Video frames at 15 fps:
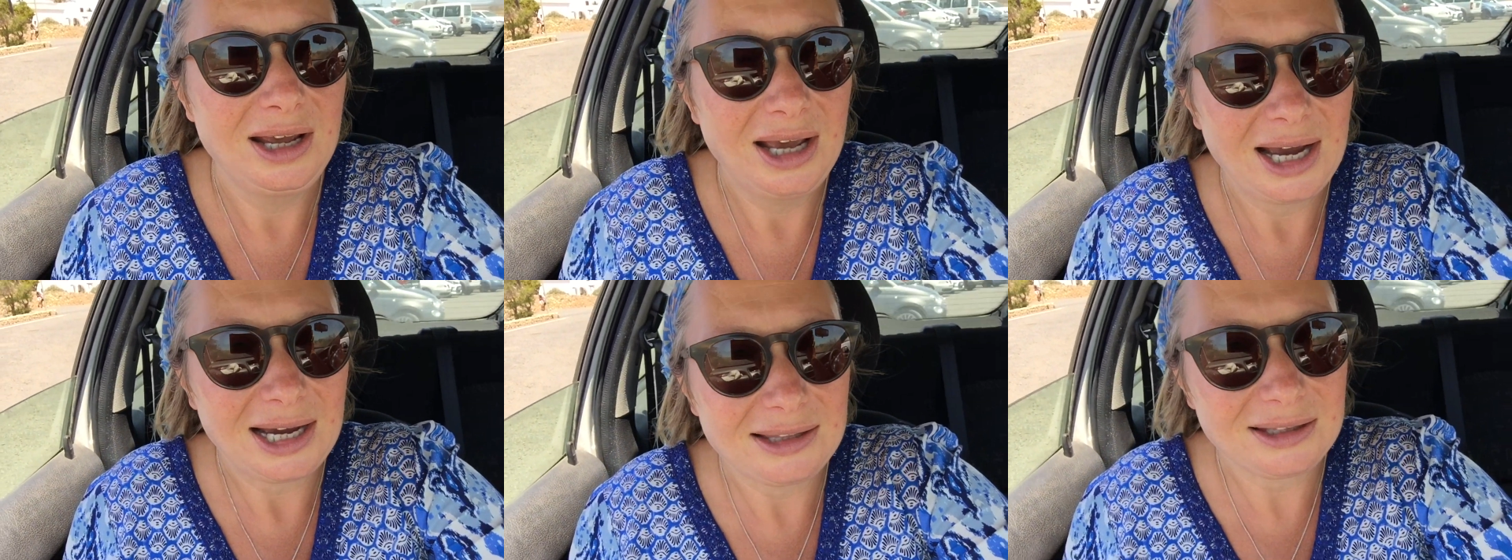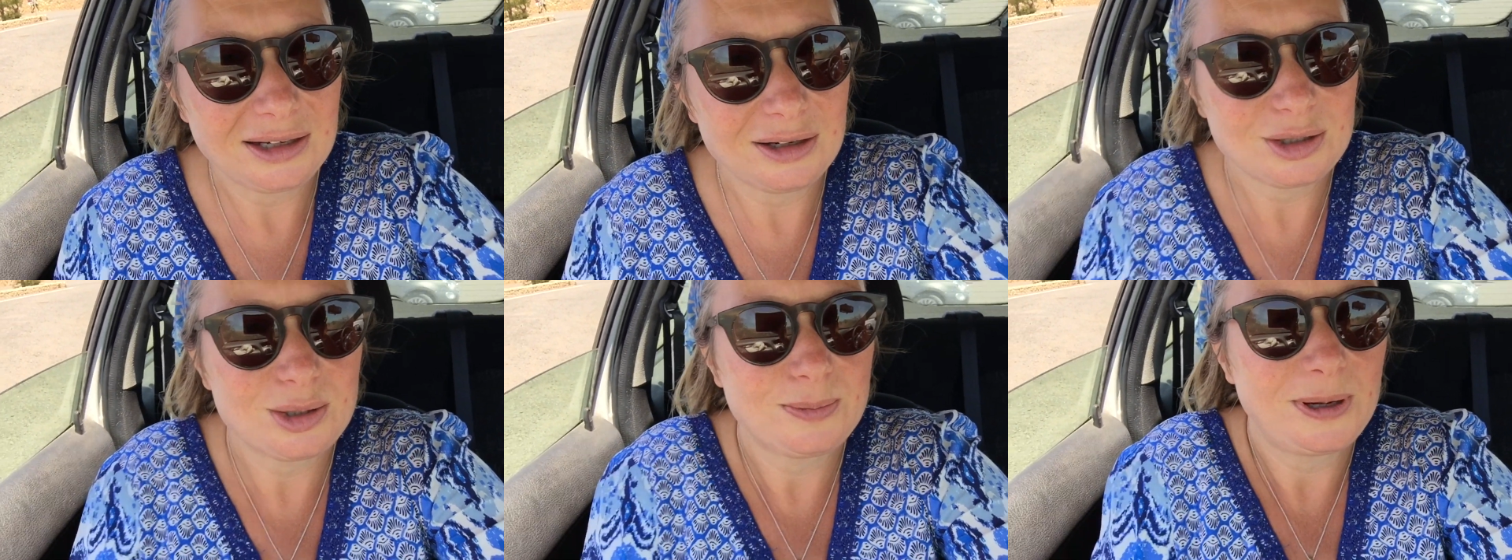And then
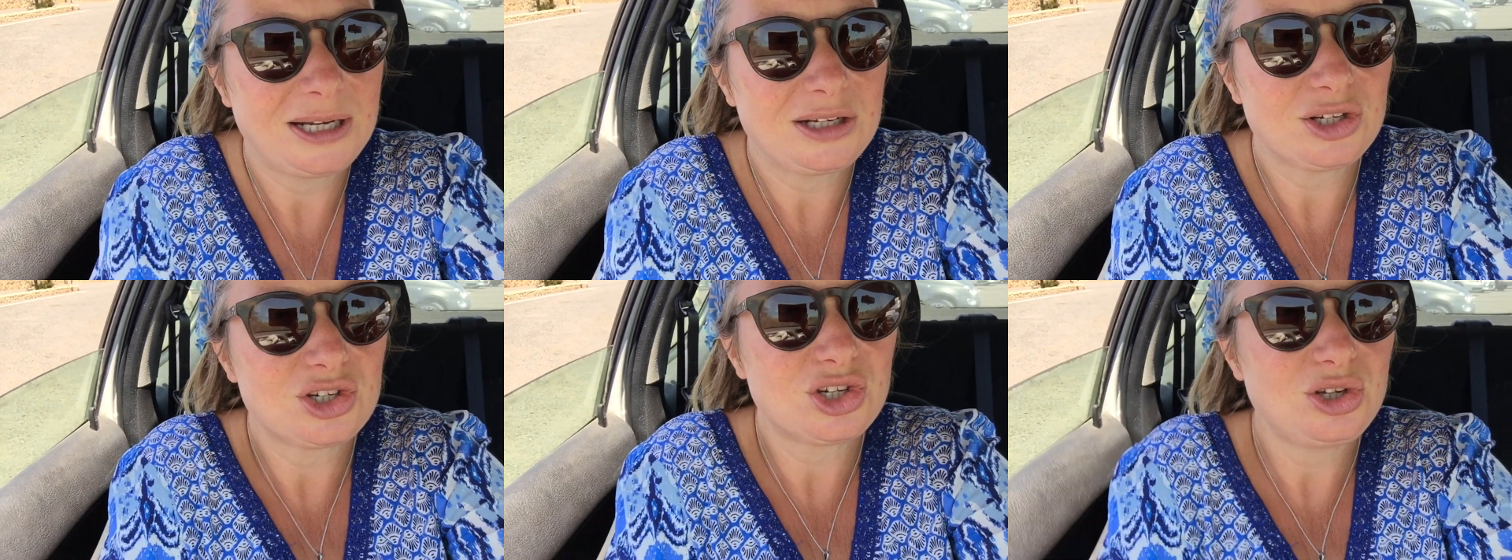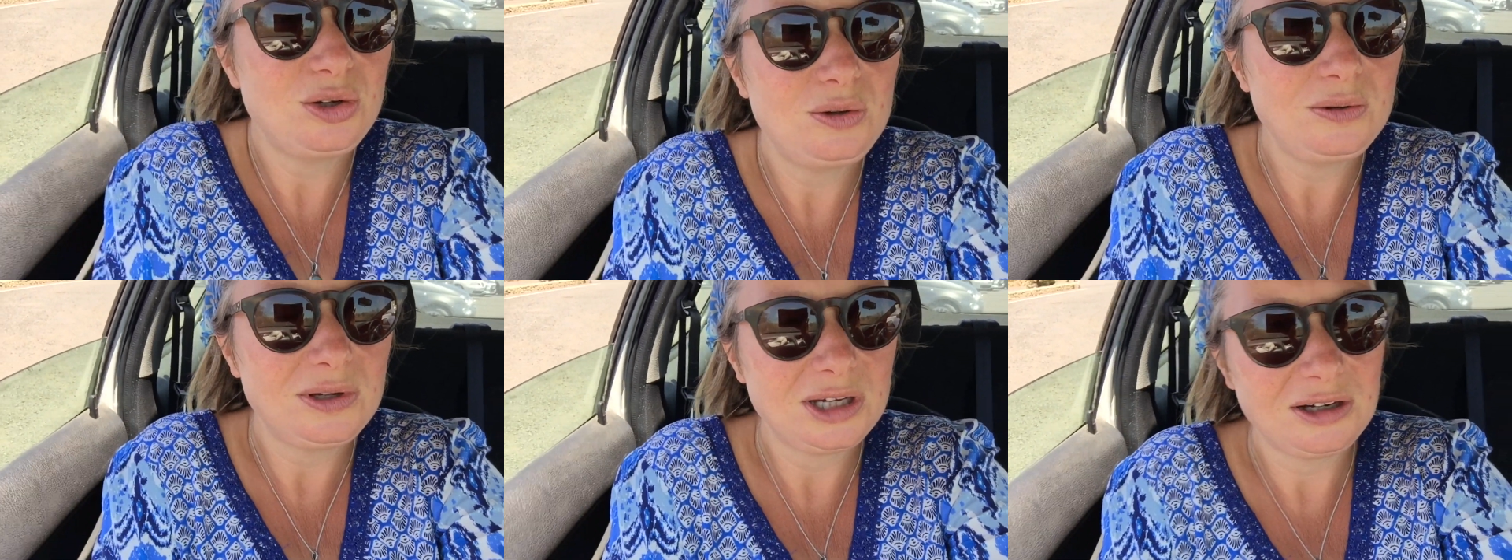I spent
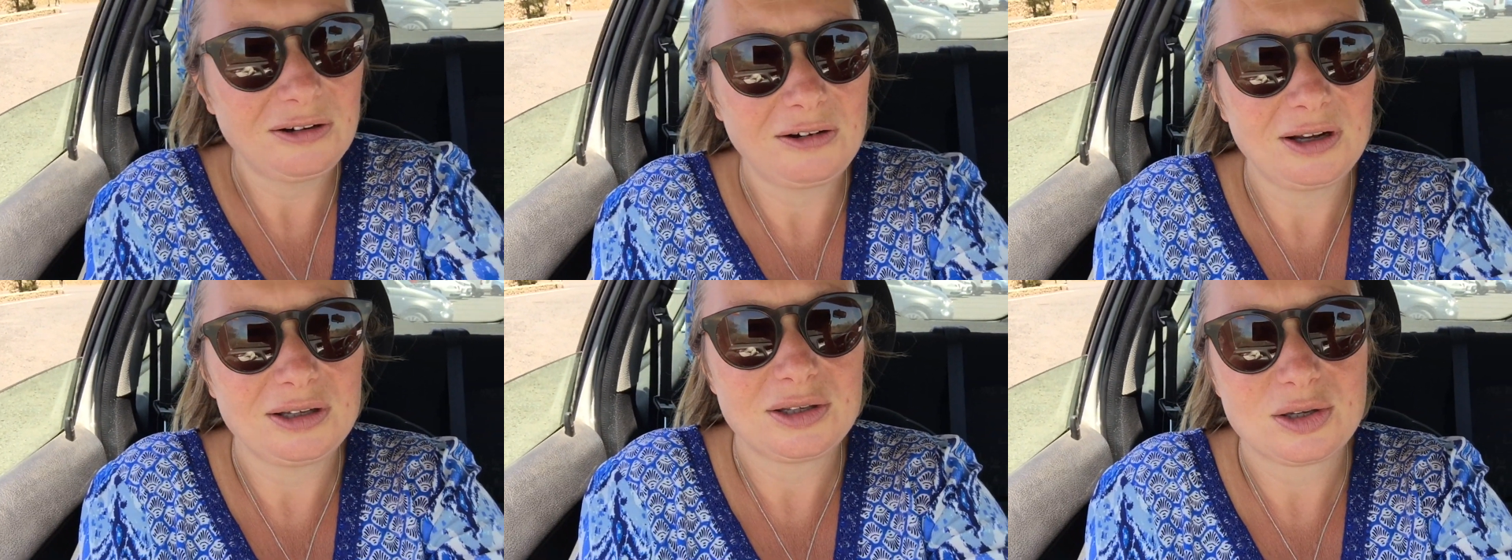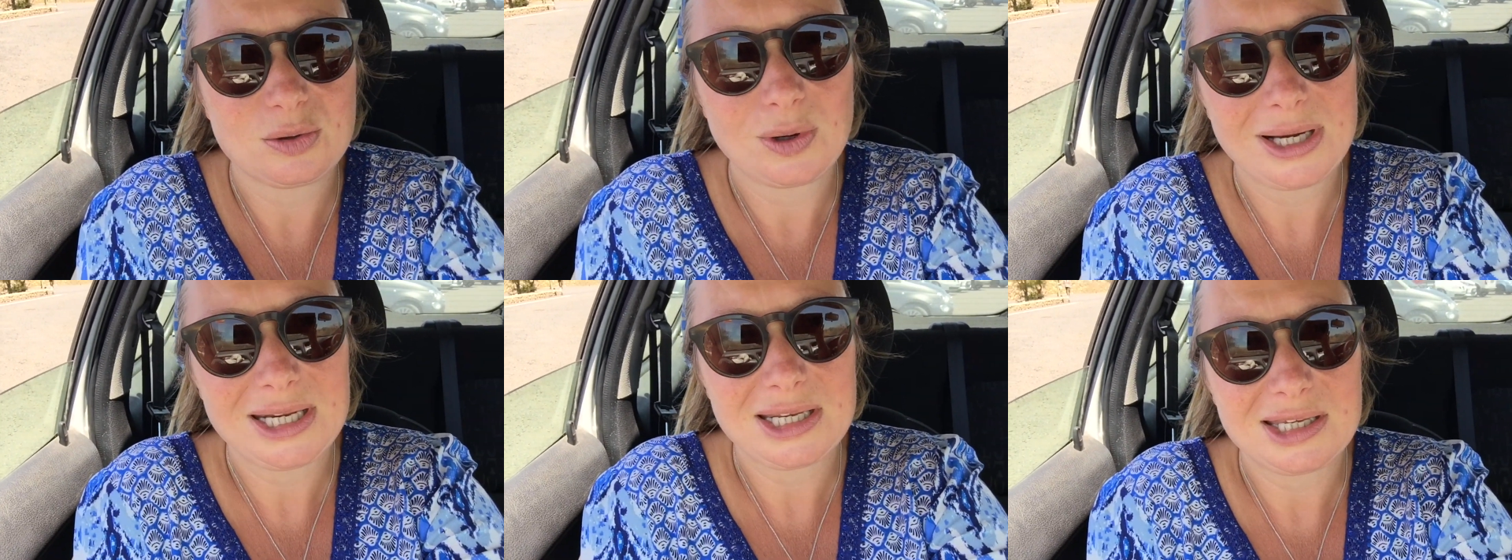
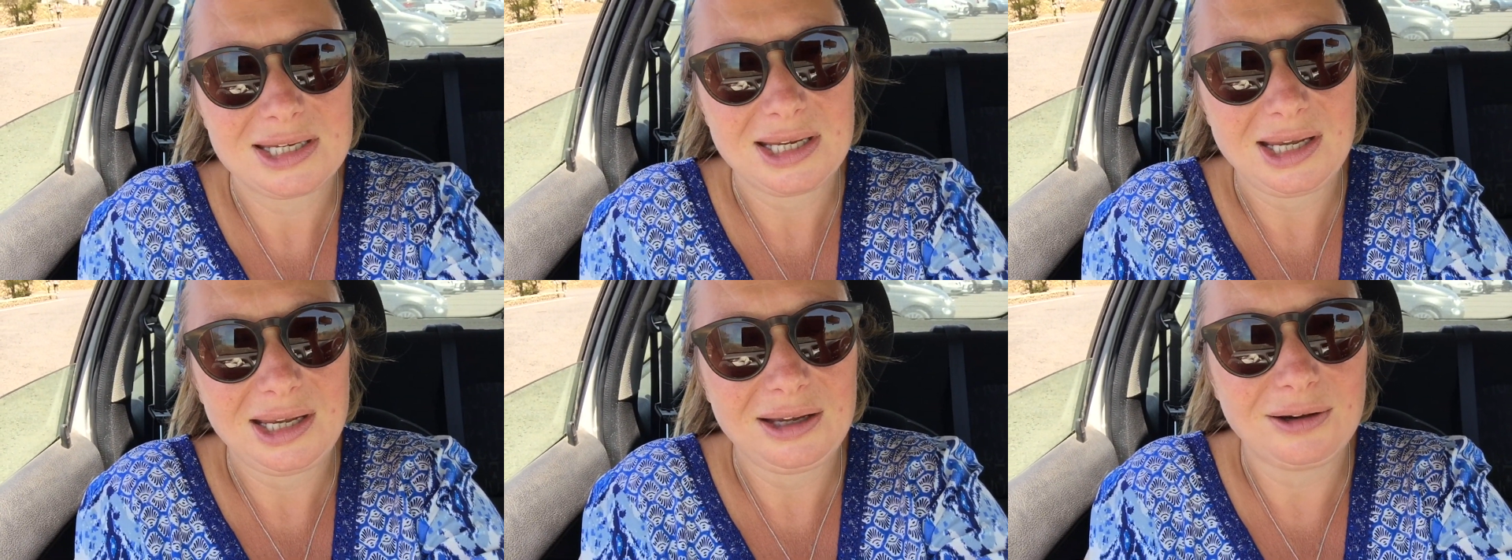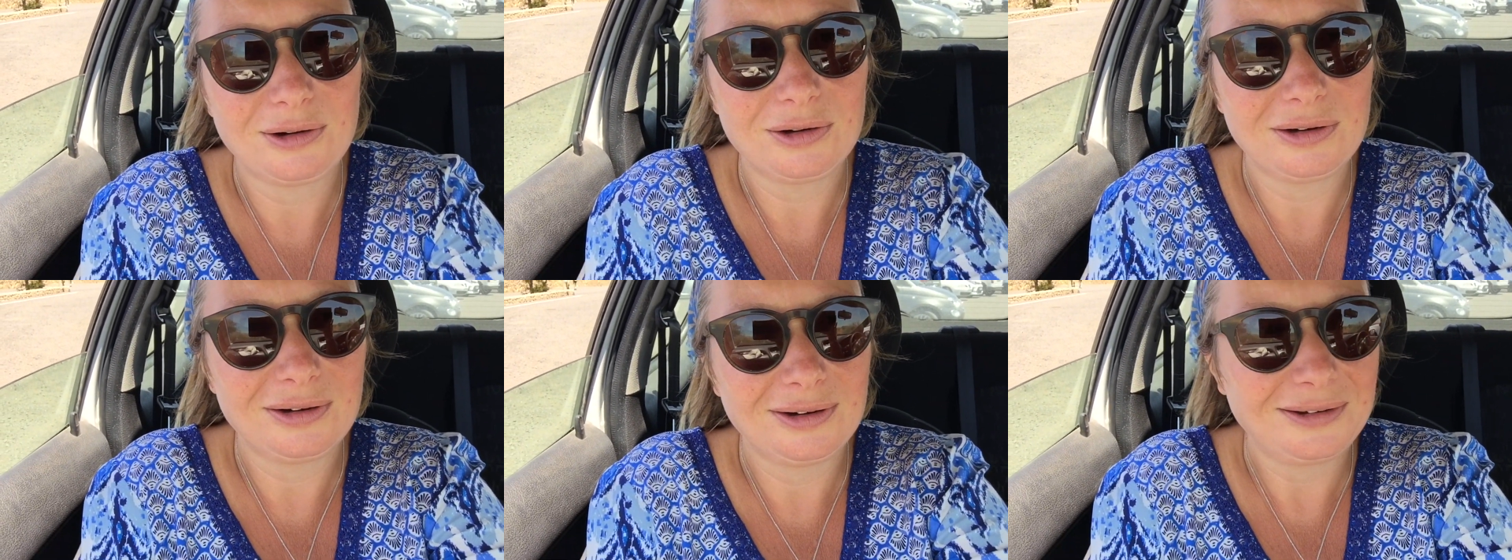
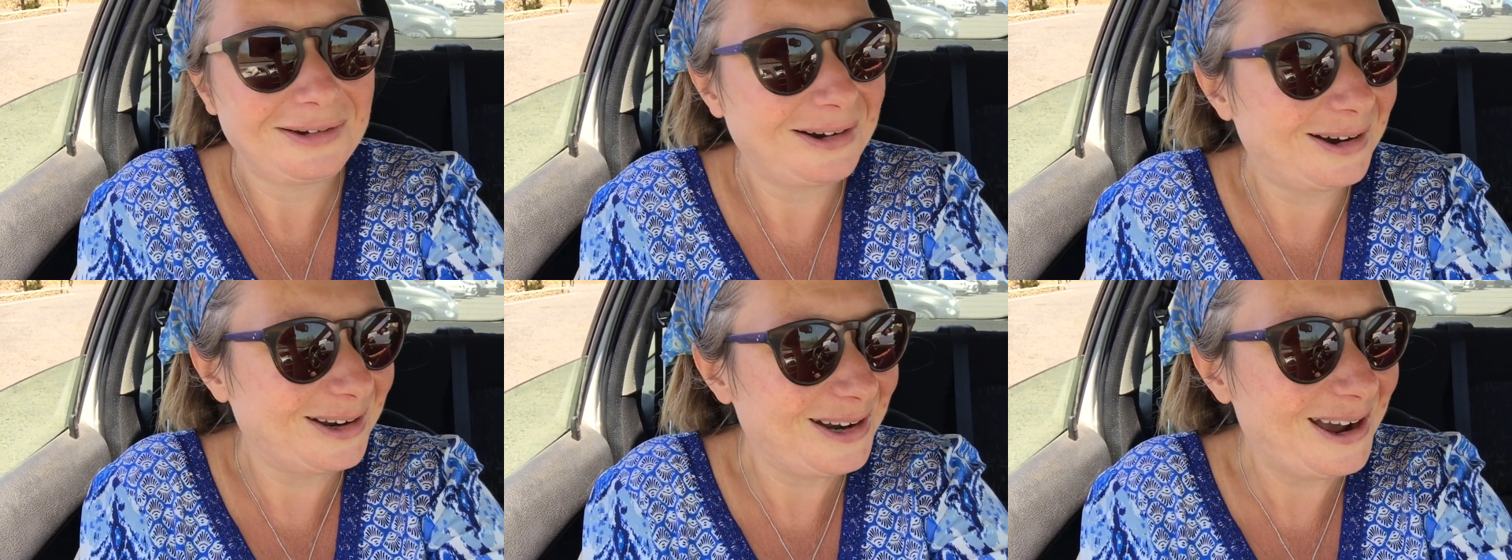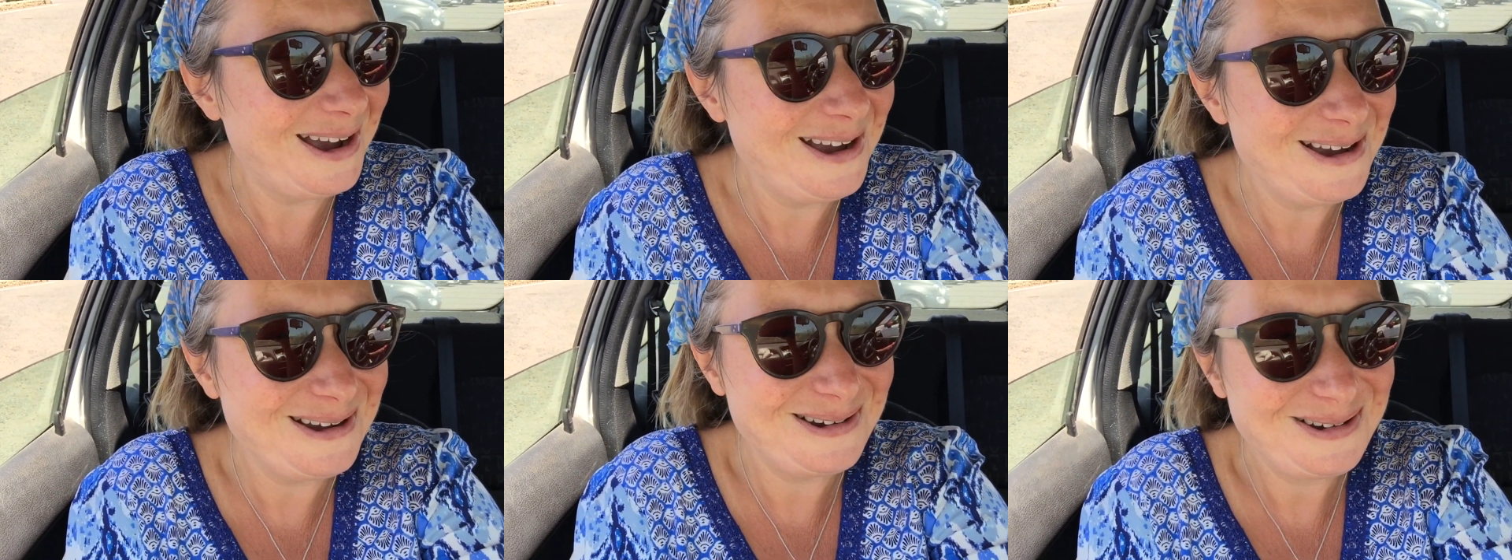€2.20 on, I
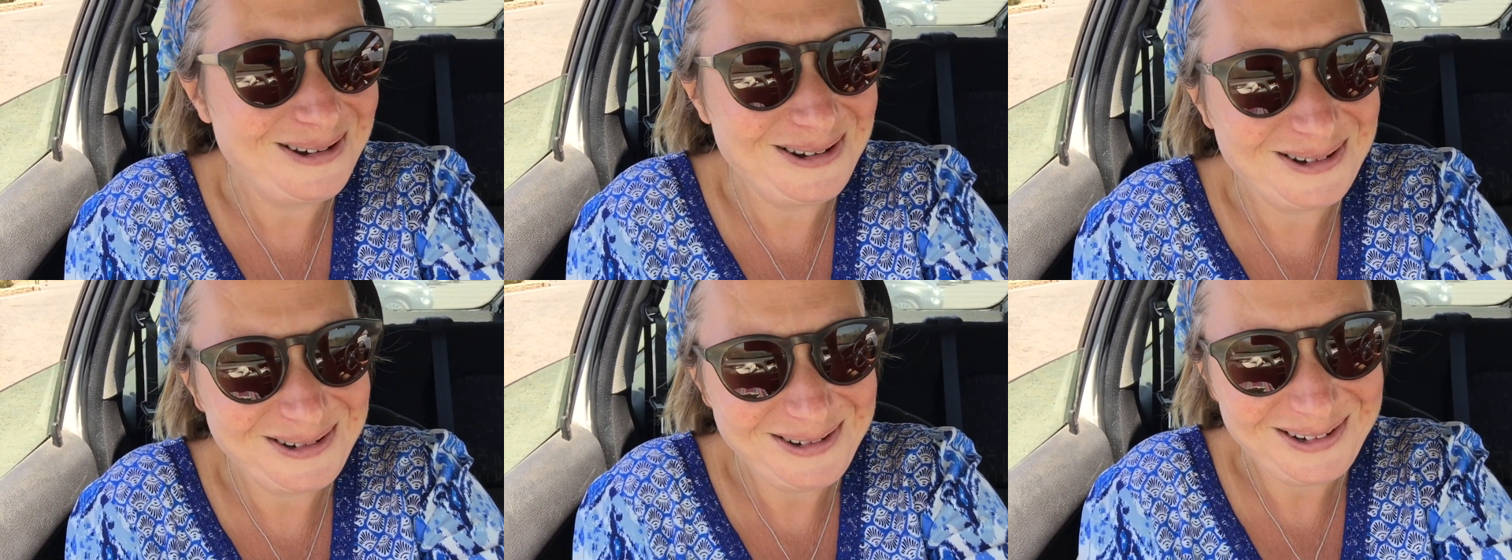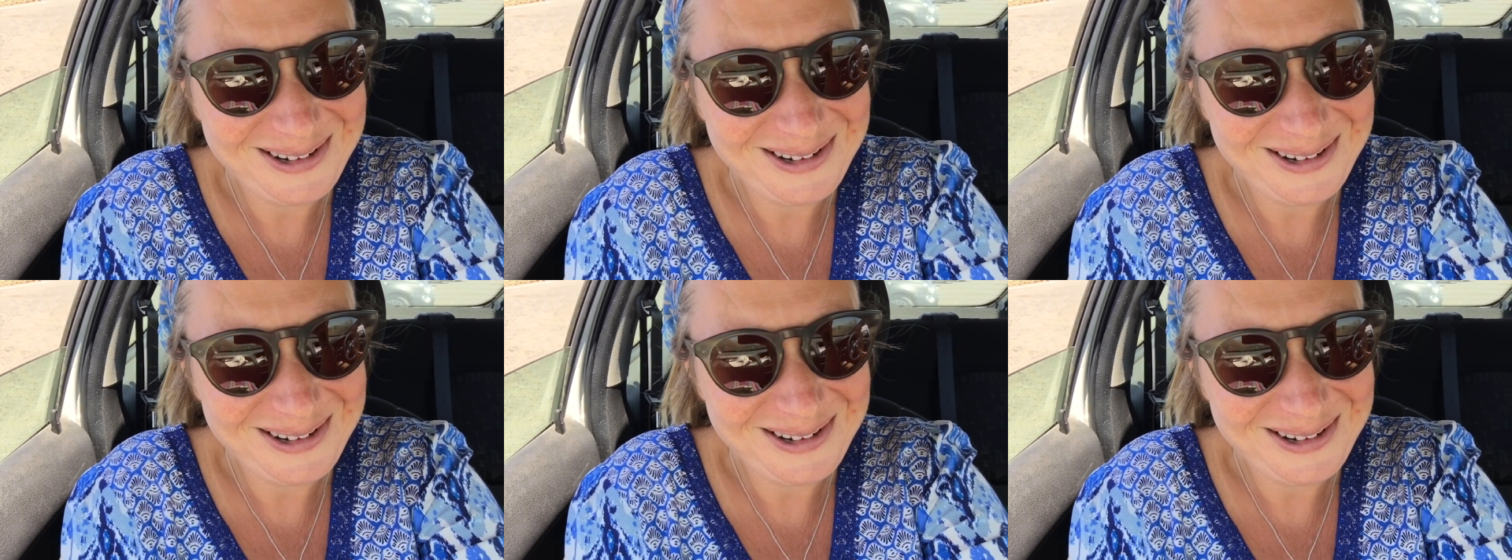know,